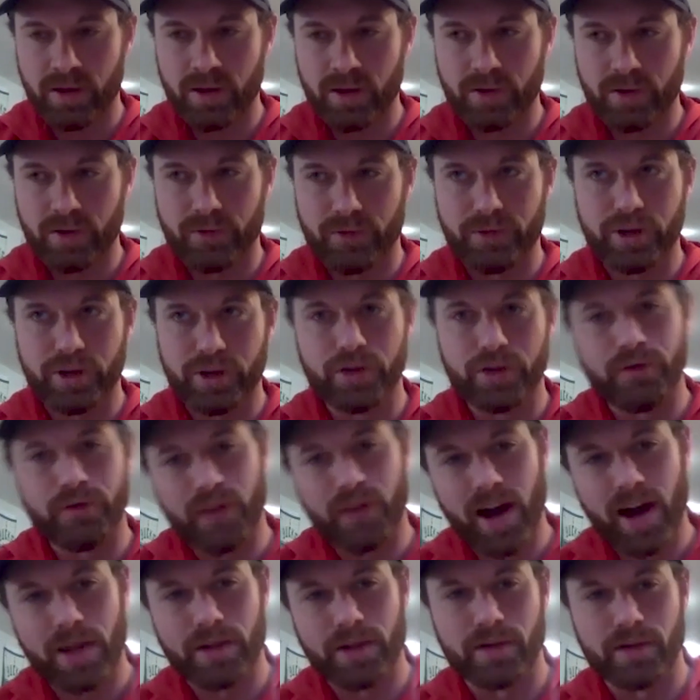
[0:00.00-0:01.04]
your your
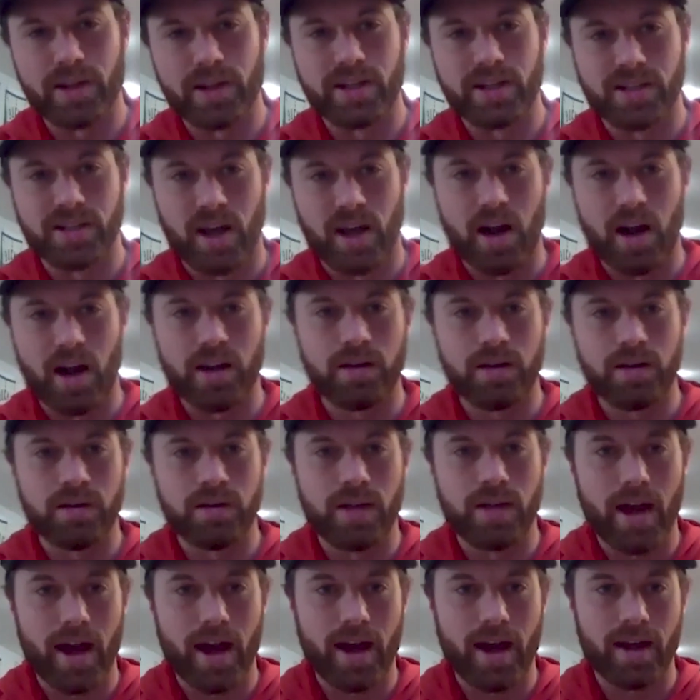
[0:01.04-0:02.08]
father really taught you
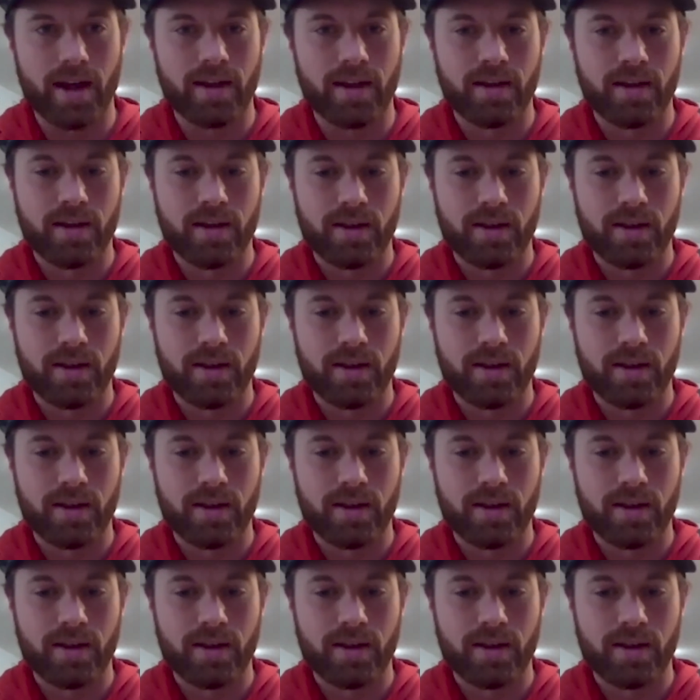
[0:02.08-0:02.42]
that